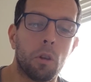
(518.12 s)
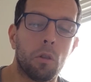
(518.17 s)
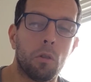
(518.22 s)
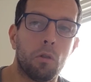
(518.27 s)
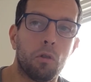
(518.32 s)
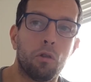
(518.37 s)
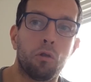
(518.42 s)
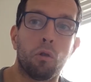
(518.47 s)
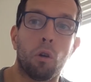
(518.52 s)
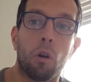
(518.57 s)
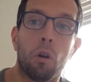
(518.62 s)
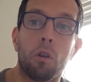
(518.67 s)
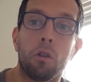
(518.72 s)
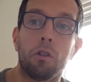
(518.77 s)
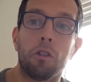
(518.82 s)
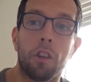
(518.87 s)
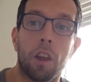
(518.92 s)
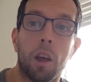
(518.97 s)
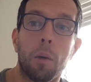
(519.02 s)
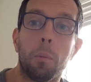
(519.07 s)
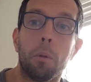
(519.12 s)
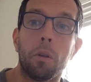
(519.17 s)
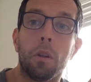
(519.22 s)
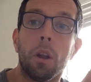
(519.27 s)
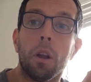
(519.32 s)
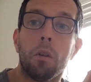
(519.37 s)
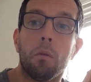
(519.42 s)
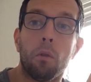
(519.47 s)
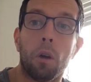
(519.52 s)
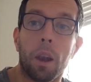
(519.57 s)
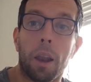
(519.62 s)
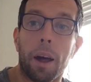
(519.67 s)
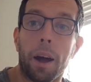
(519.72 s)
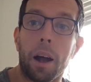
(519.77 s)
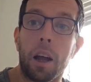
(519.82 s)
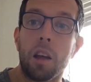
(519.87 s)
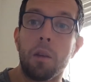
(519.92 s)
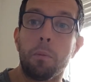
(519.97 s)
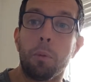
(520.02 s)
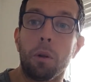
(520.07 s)
strong, stable,
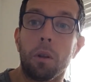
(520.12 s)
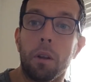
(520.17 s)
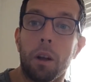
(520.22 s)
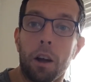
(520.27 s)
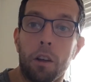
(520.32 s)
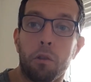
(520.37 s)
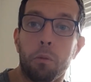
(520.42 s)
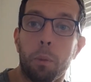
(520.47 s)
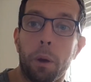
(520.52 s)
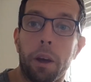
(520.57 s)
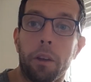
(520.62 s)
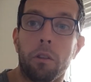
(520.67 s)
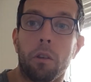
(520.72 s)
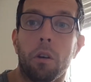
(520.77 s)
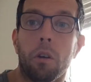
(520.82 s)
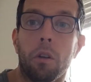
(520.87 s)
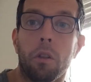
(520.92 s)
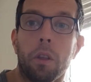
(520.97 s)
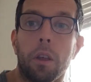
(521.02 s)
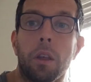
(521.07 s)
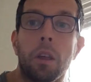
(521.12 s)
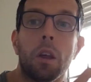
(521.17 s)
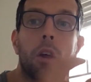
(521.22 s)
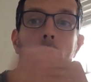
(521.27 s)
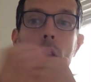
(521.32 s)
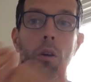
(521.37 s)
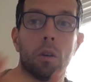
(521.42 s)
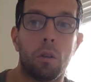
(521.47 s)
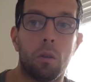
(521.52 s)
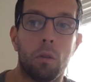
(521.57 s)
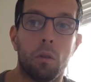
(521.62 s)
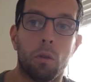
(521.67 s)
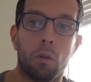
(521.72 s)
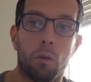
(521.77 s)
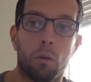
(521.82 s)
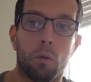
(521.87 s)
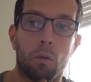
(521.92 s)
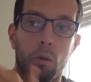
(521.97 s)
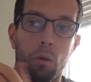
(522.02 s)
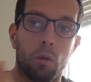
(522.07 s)
reliable aspect of the
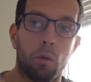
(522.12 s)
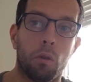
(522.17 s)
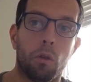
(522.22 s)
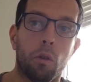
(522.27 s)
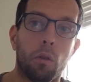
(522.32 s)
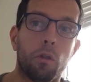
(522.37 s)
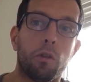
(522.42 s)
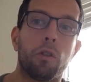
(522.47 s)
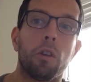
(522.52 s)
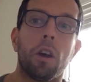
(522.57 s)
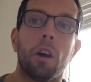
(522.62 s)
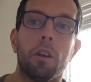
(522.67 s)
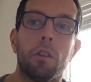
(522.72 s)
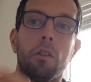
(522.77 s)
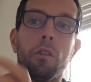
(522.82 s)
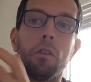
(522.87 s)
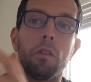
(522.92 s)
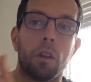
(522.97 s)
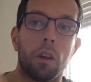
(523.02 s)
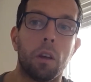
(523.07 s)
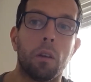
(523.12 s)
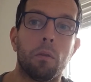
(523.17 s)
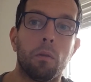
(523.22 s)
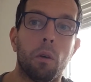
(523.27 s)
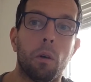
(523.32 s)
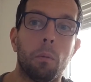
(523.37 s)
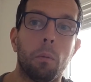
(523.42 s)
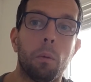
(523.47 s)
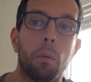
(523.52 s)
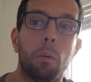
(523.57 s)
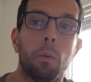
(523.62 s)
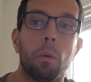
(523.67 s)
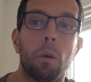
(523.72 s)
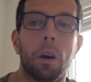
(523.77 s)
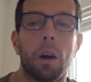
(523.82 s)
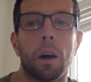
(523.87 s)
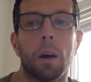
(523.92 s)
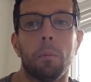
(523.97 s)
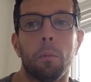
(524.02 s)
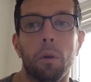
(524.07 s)
uncertainty of what we
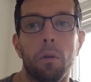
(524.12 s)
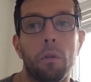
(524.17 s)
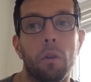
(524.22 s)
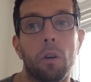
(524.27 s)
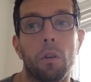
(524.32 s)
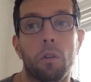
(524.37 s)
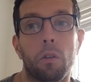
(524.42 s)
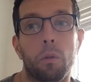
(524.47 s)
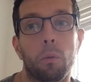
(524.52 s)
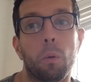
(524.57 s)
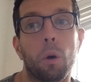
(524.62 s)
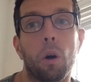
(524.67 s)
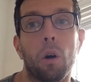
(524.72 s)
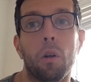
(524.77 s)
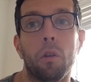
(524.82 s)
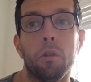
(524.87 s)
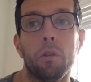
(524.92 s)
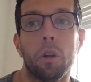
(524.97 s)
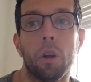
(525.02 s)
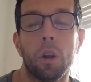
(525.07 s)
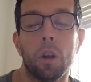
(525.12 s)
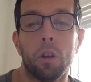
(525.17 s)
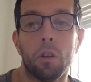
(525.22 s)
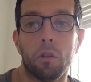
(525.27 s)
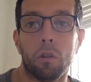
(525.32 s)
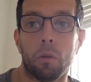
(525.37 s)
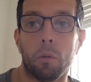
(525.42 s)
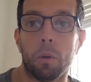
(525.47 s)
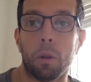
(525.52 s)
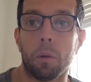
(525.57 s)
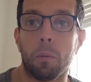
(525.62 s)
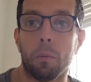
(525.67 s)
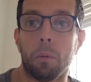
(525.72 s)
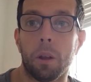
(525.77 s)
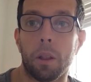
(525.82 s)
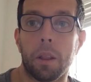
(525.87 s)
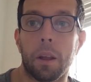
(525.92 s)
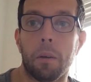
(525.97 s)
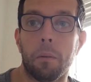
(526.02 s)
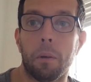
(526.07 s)
are moving on towards. So
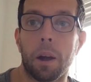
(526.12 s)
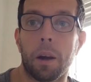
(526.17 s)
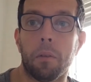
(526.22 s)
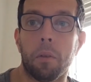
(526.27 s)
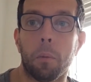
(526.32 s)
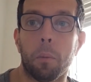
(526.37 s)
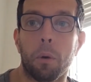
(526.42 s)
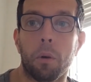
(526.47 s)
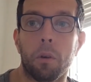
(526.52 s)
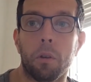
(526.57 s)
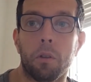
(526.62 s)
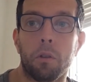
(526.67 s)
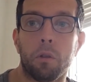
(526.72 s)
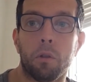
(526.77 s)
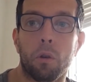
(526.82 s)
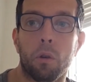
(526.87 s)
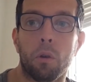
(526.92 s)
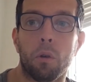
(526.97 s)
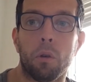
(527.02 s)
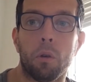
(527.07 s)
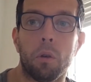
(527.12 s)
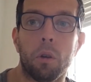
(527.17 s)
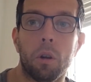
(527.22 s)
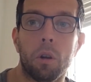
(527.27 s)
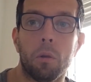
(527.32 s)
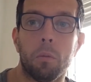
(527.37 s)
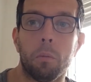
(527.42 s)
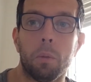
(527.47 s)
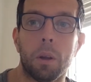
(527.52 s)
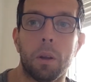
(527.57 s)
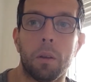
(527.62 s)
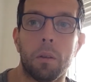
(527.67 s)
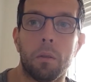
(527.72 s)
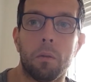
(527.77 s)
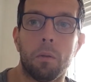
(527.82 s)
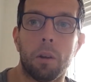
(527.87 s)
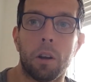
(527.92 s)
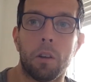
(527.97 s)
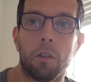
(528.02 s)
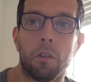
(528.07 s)
with that we have the poet's tone being
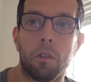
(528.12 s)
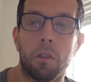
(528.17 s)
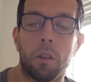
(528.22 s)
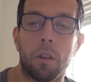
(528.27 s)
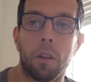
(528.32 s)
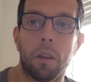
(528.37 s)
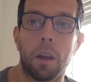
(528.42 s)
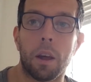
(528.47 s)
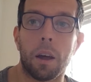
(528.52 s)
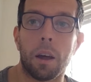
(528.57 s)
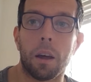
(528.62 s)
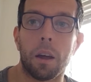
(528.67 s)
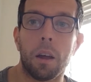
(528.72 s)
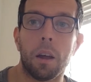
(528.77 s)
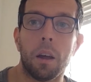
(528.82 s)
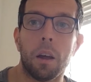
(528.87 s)
registered there.